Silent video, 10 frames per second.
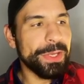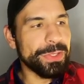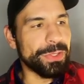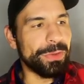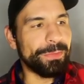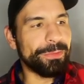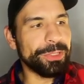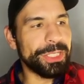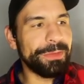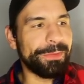So
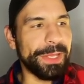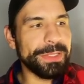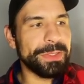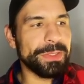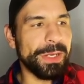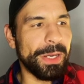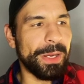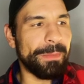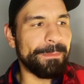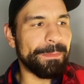for defense,
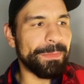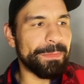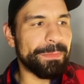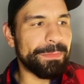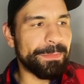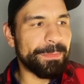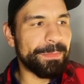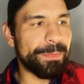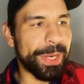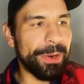um,
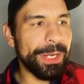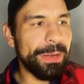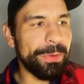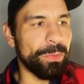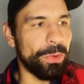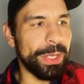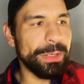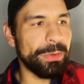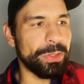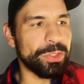pairing number
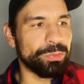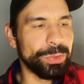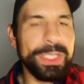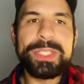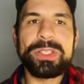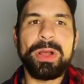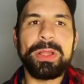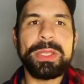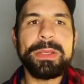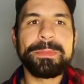one looks really
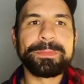solid